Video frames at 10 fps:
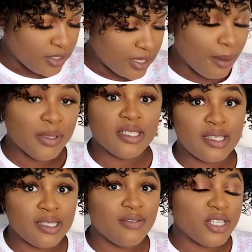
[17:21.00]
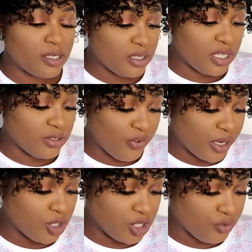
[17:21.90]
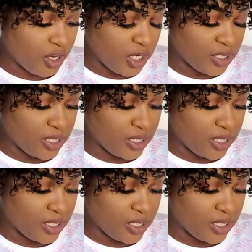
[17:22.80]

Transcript: That means this is, this vendor is really